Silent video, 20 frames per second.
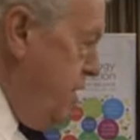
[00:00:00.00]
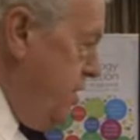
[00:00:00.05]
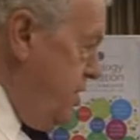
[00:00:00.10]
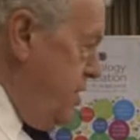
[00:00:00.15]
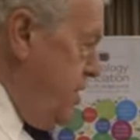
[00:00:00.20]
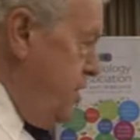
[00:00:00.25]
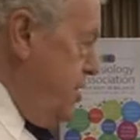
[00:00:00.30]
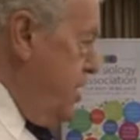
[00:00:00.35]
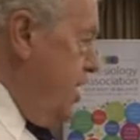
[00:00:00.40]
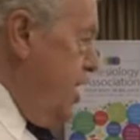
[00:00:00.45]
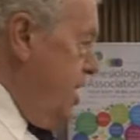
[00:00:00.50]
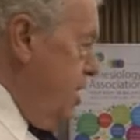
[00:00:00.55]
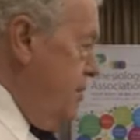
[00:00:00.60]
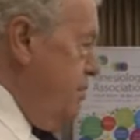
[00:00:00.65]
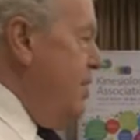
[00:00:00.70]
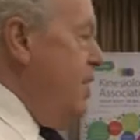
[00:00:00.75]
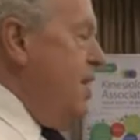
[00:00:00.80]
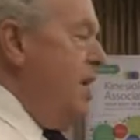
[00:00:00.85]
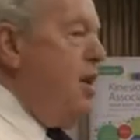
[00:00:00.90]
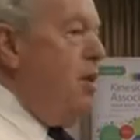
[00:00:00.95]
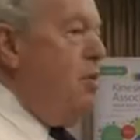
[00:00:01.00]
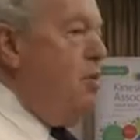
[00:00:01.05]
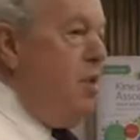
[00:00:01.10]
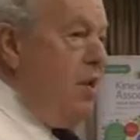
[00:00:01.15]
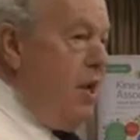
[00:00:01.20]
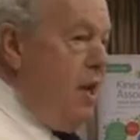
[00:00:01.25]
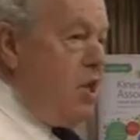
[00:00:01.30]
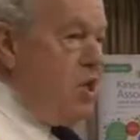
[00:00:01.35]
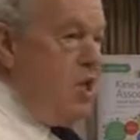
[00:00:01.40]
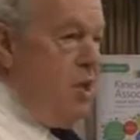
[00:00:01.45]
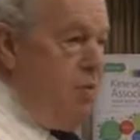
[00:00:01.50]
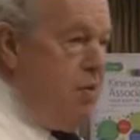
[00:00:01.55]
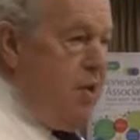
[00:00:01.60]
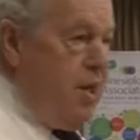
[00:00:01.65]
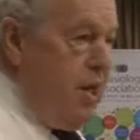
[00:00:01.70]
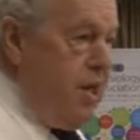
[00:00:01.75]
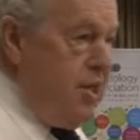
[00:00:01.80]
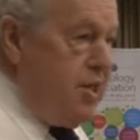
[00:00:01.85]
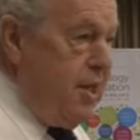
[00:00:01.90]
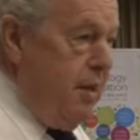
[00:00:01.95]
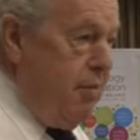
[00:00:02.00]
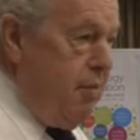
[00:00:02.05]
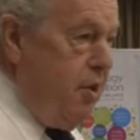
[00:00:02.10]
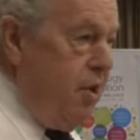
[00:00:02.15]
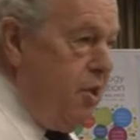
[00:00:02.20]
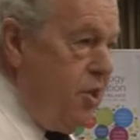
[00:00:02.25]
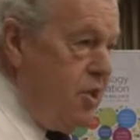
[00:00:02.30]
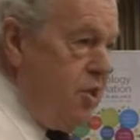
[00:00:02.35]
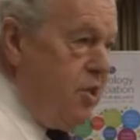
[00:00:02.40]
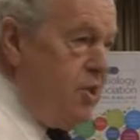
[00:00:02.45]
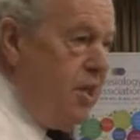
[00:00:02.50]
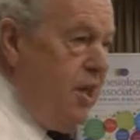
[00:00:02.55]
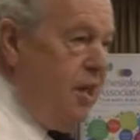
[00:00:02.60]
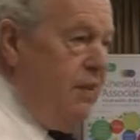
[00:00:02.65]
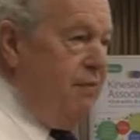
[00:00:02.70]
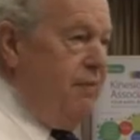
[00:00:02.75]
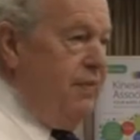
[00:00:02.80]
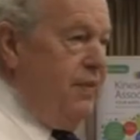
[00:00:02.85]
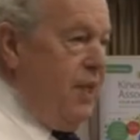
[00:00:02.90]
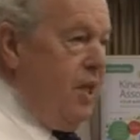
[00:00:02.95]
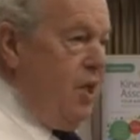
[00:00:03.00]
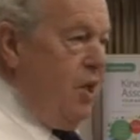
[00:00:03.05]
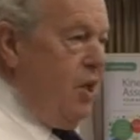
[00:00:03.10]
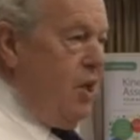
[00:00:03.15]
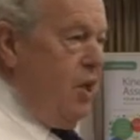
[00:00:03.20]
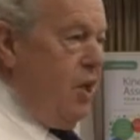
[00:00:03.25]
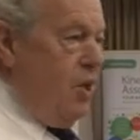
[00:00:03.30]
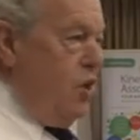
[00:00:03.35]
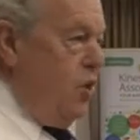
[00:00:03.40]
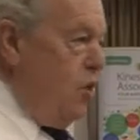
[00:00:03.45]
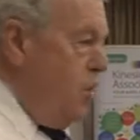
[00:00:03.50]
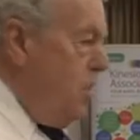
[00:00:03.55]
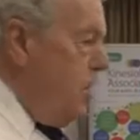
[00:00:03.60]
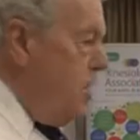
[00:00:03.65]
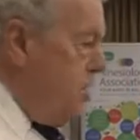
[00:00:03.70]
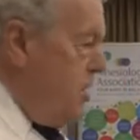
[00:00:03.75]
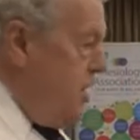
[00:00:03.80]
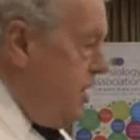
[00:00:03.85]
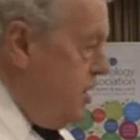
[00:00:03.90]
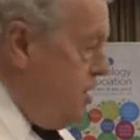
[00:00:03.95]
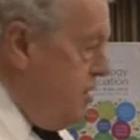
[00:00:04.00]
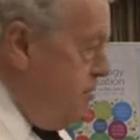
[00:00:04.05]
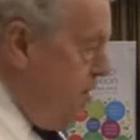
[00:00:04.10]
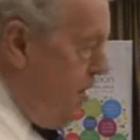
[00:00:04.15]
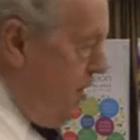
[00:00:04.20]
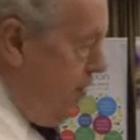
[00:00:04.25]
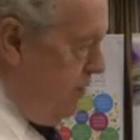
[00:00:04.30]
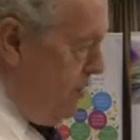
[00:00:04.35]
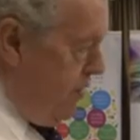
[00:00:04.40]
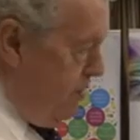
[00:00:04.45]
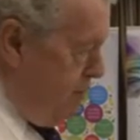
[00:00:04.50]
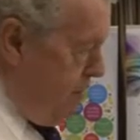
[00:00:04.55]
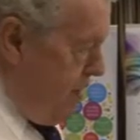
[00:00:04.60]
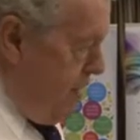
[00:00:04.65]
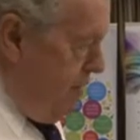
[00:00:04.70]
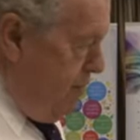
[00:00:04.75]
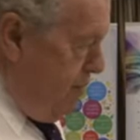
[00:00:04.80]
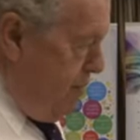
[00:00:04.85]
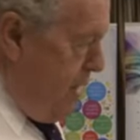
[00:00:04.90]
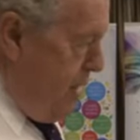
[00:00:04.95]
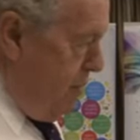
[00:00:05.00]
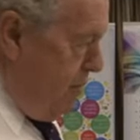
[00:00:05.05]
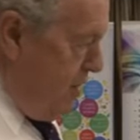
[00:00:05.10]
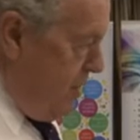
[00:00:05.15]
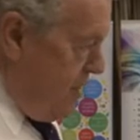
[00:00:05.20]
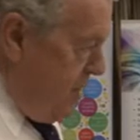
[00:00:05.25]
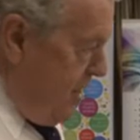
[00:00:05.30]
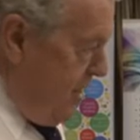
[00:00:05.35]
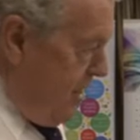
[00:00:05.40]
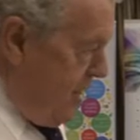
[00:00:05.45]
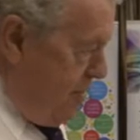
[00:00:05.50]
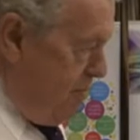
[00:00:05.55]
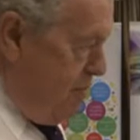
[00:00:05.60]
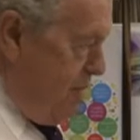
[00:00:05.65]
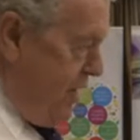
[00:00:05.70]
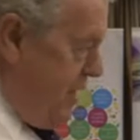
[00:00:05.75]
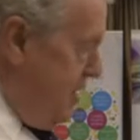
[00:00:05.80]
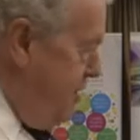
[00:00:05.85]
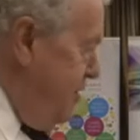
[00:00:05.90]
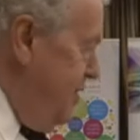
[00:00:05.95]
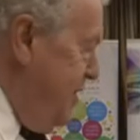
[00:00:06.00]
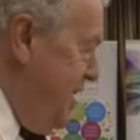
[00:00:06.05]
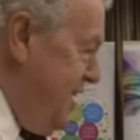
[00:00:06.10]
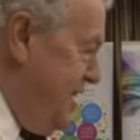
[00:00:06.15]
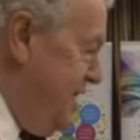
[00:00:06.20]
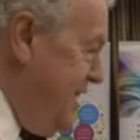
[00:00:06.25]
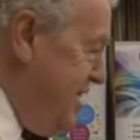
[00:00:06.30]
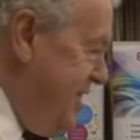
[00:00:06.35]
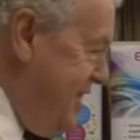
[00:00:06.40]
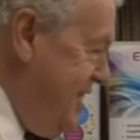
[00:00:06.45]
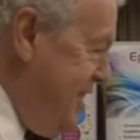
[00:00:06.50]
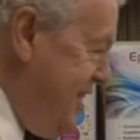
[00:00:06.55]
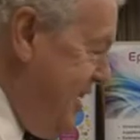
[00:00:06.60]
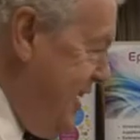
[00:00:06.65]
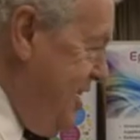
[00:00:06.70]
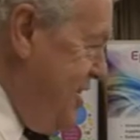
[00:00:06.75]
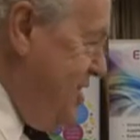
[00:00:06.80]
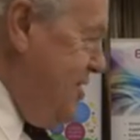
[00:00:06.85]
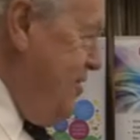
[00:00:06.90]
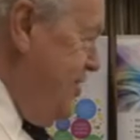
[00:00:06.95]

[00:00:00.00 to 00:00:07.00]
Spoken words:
of the time, we're actually working subconsciously. You're listening to me for a brief moment, but it doesn't take 2